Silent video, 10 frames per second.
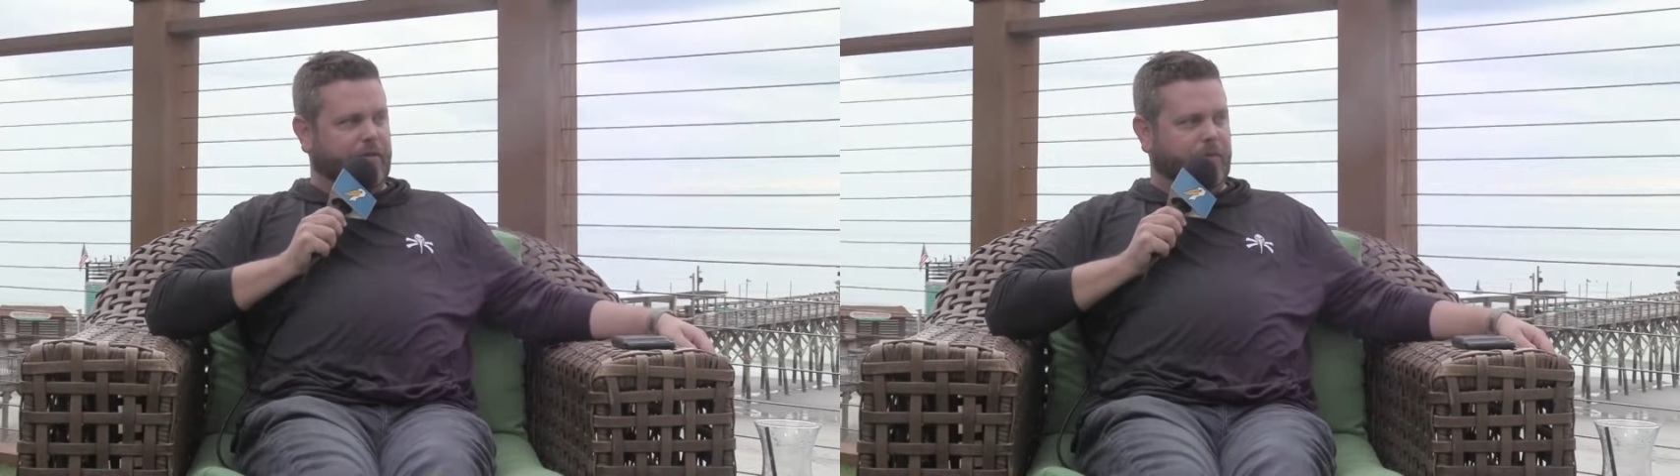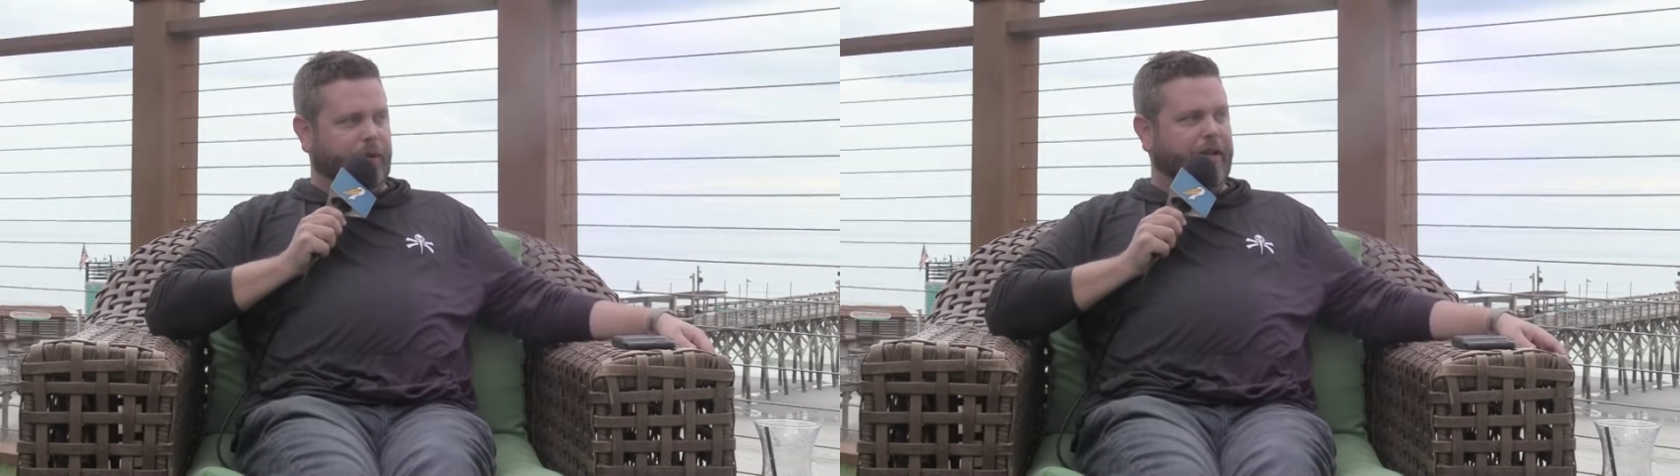
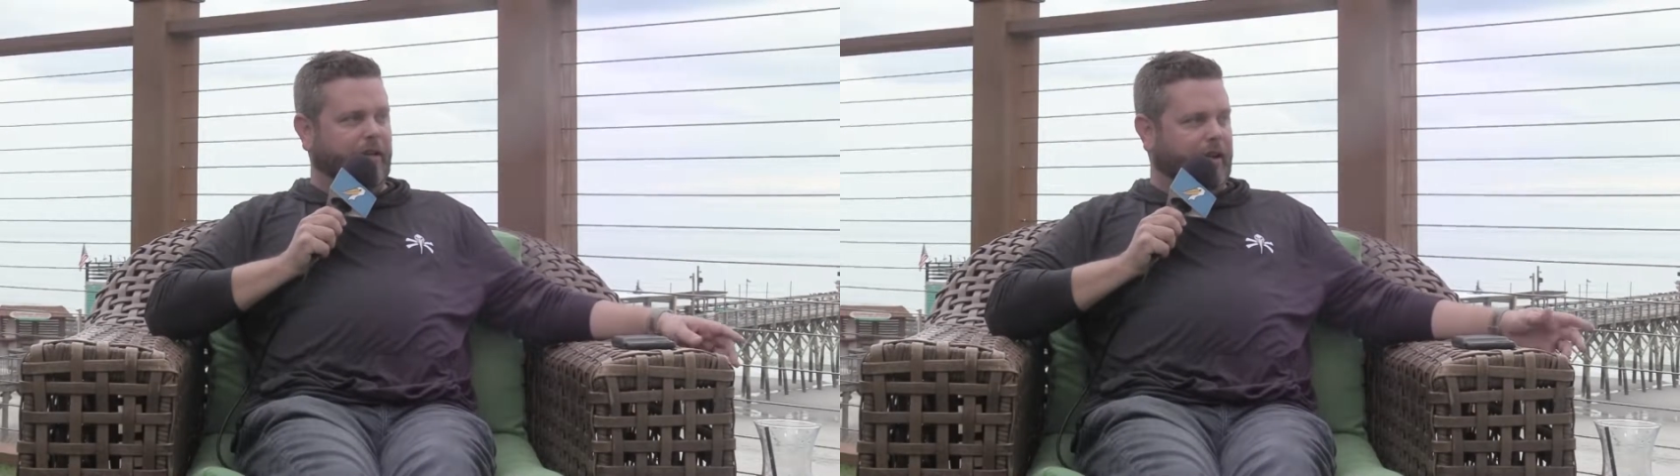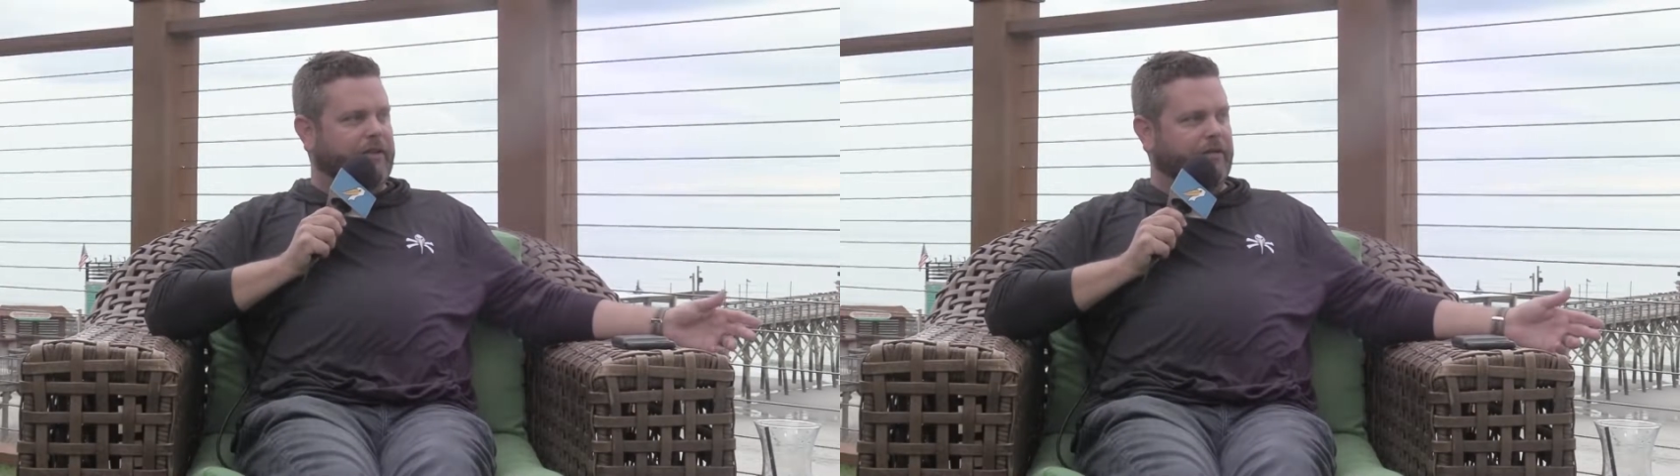we
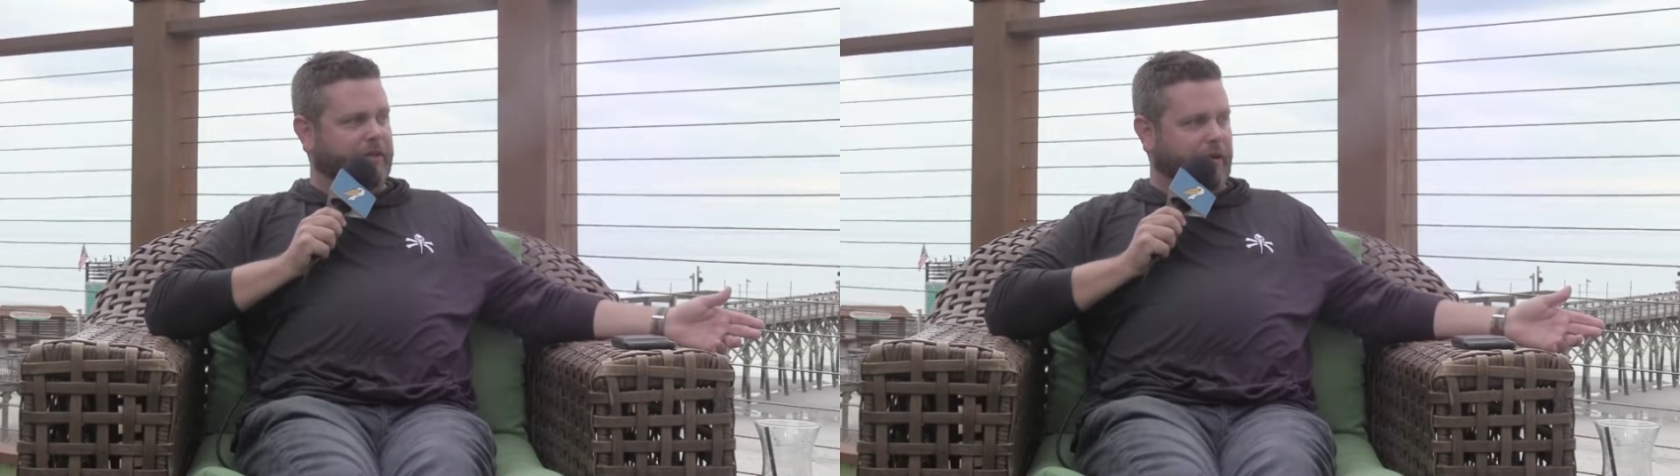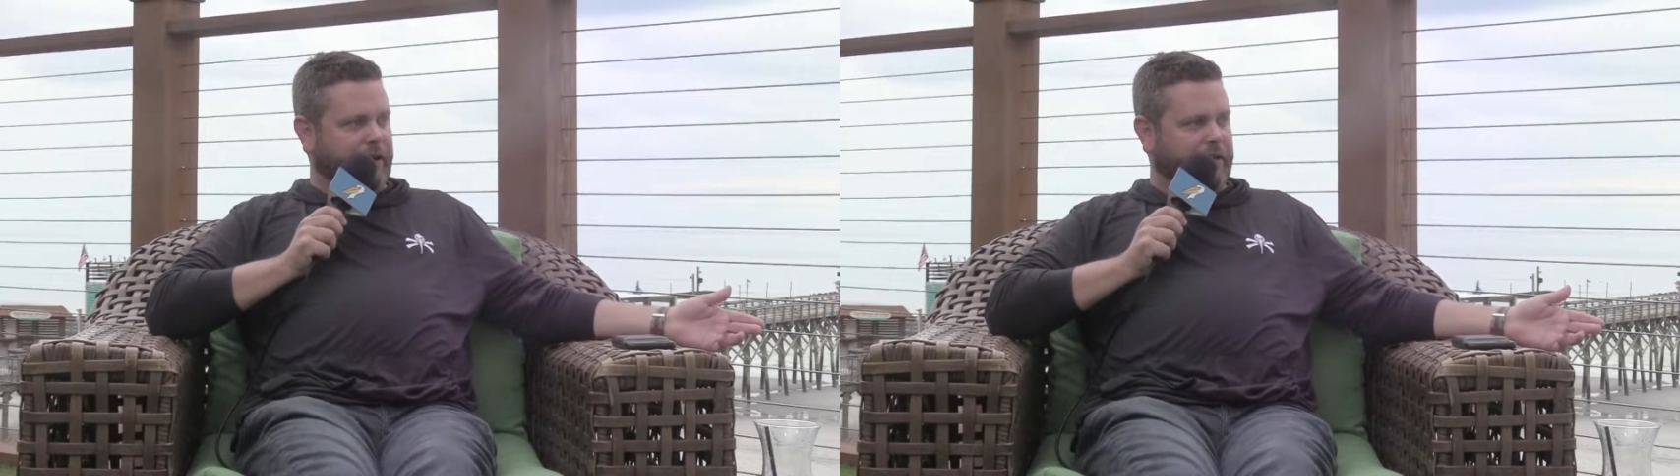collectively
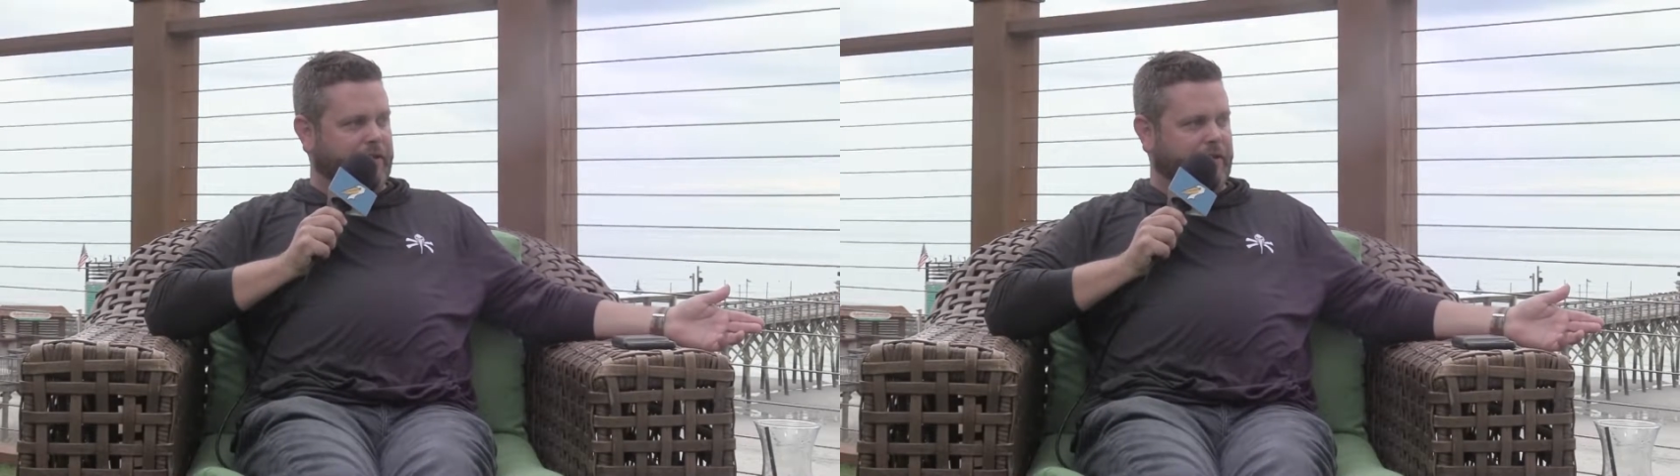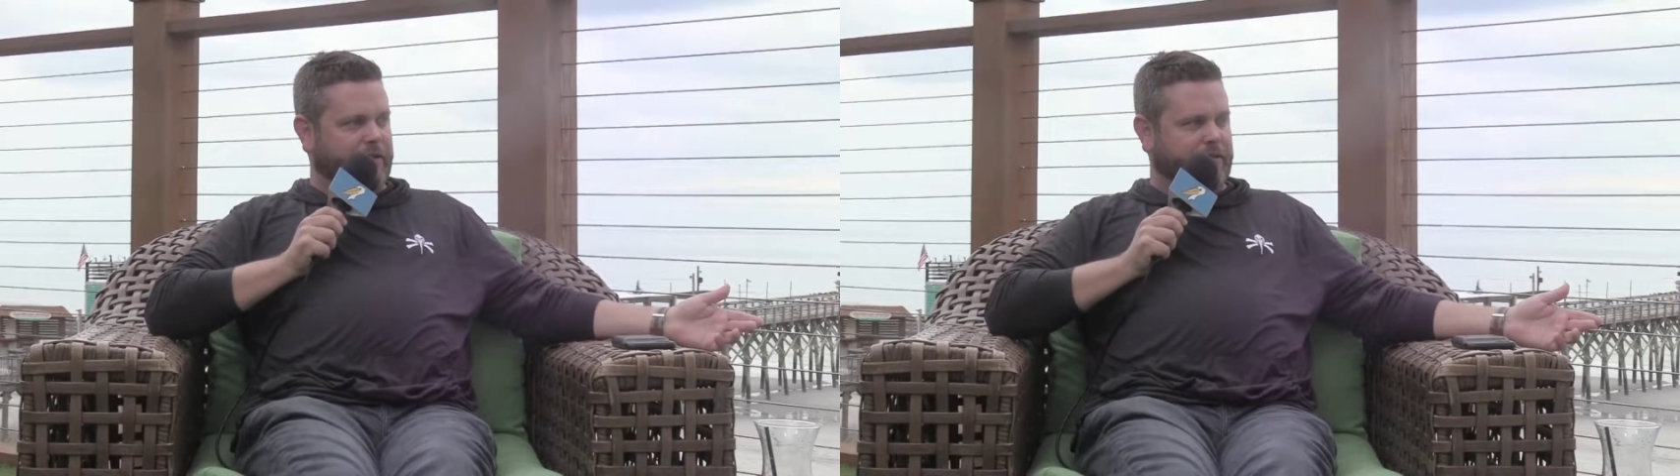wear
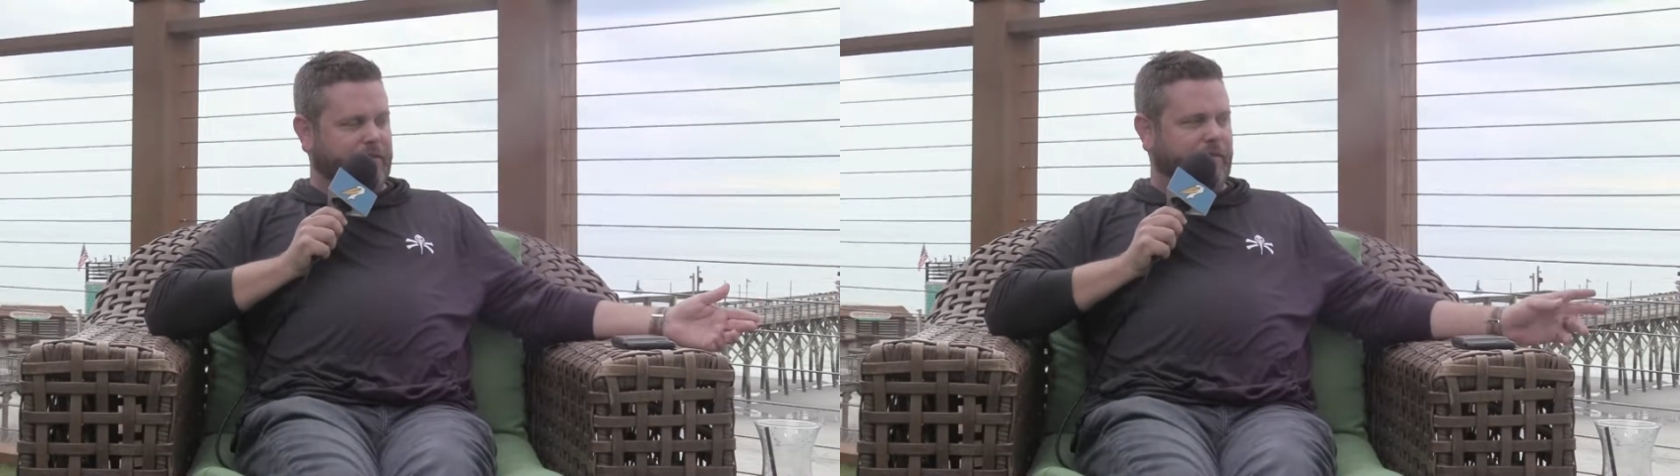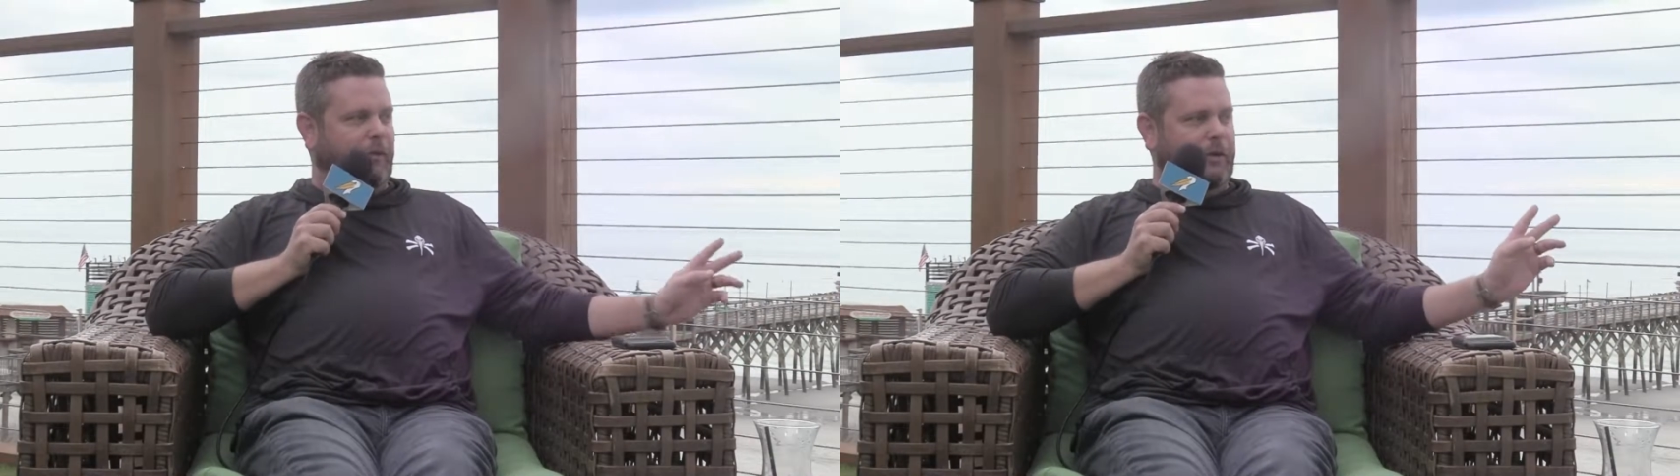is
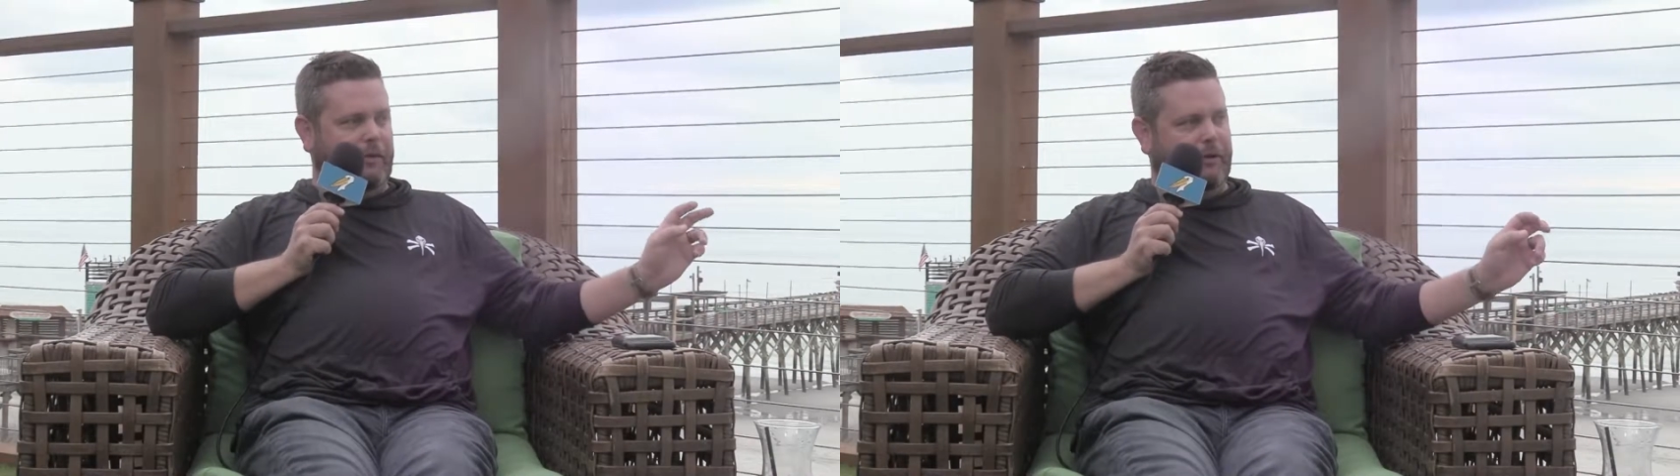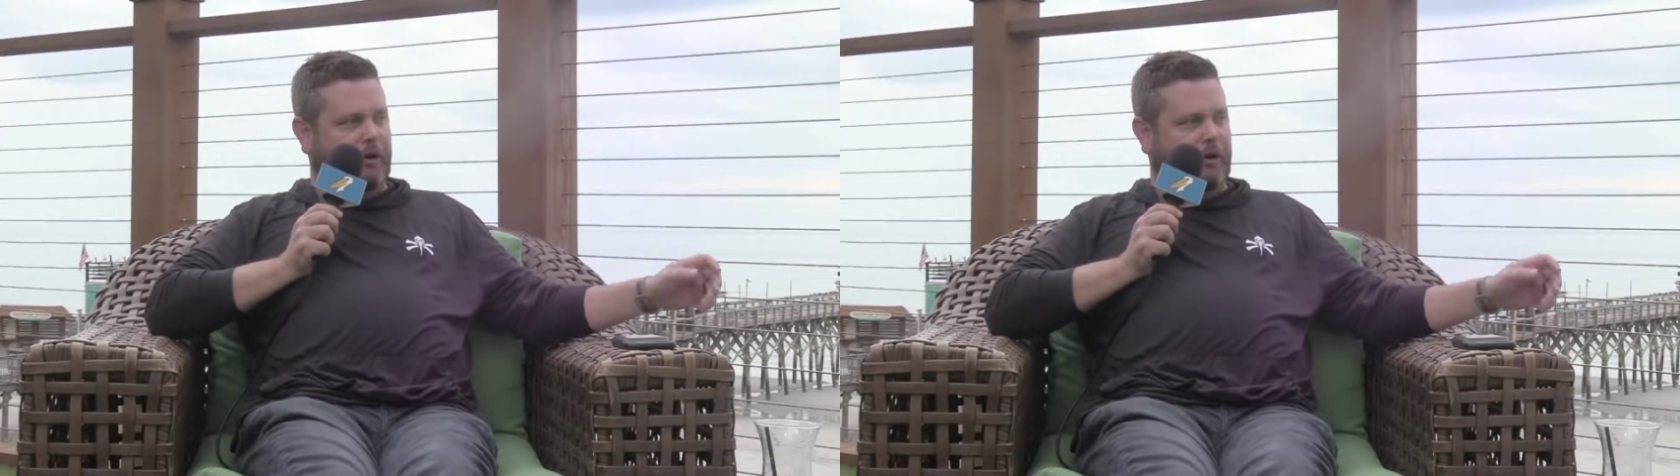what we would